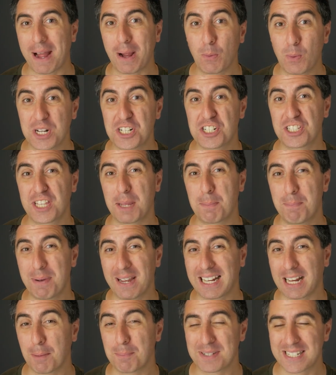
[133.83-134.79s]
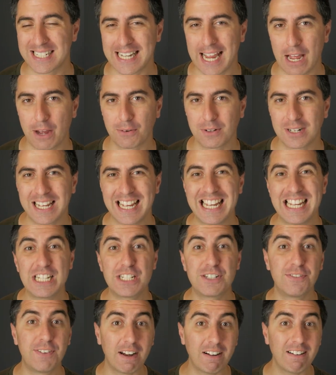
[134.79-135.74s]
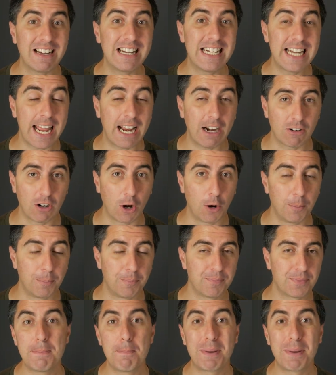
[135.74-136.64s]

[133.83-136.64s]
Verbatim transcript: by which they pick up sound, is very narrow,